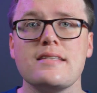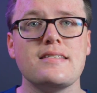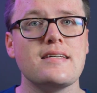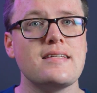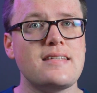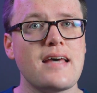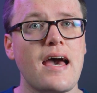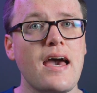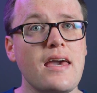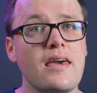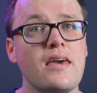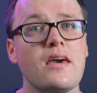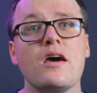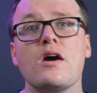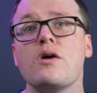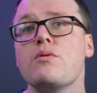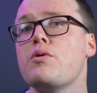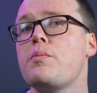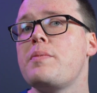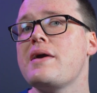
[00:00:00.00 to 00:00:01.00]
Today,
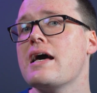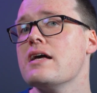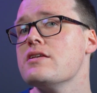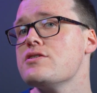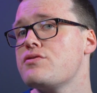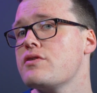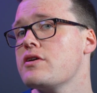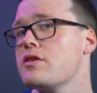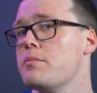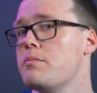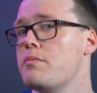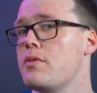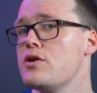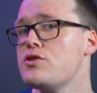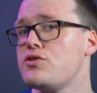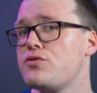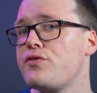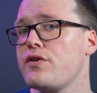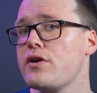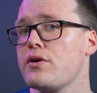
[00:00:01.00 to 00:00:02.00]
we'll be answering the
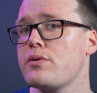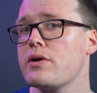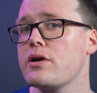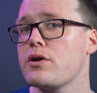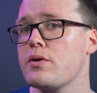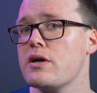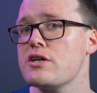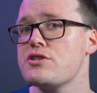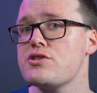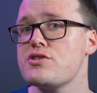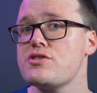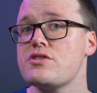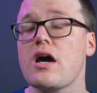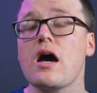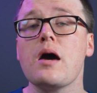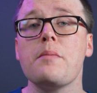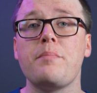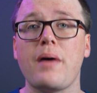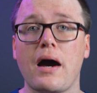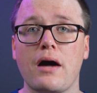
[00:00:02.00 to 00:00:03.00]
most frequent questions
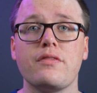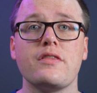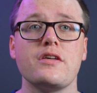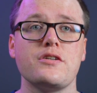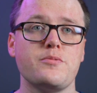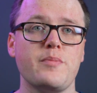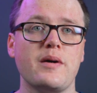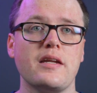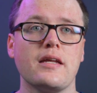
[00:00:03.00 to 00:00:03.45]
about this